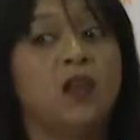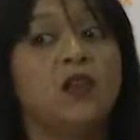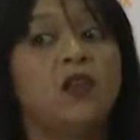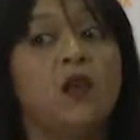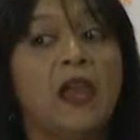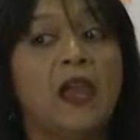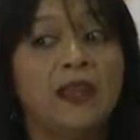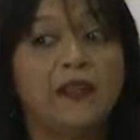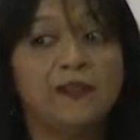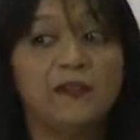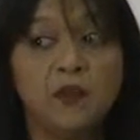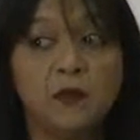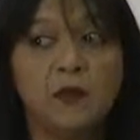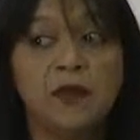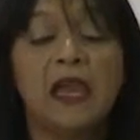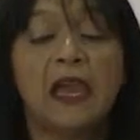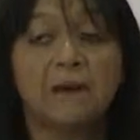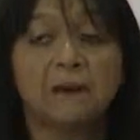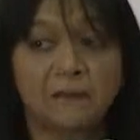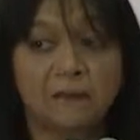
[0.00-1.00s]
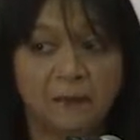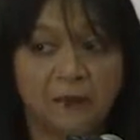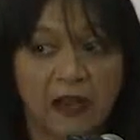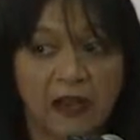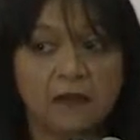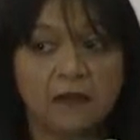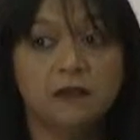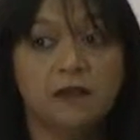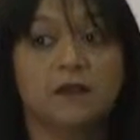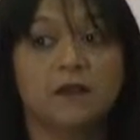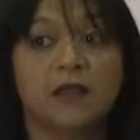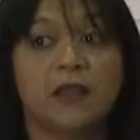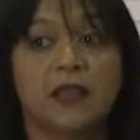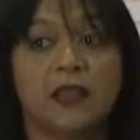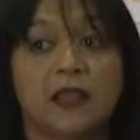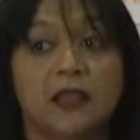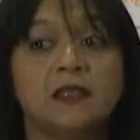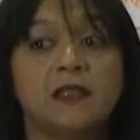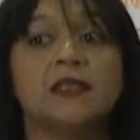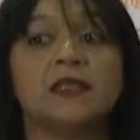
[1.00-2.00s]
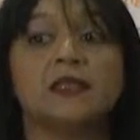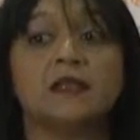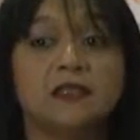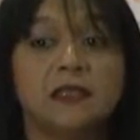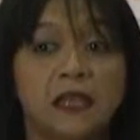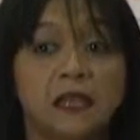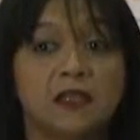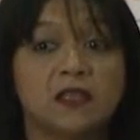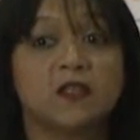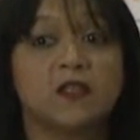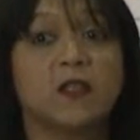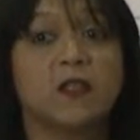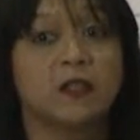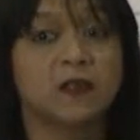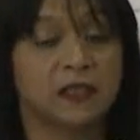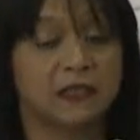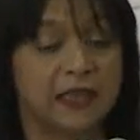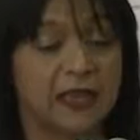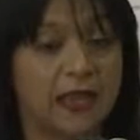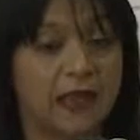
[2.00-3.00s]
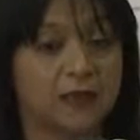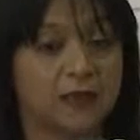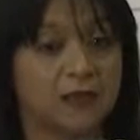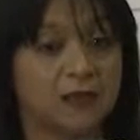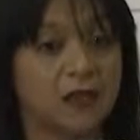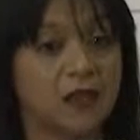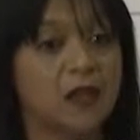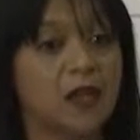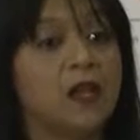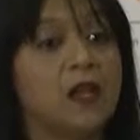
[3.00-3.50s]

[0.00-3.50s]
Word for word: You have to be upfront with us and tell us where you stand.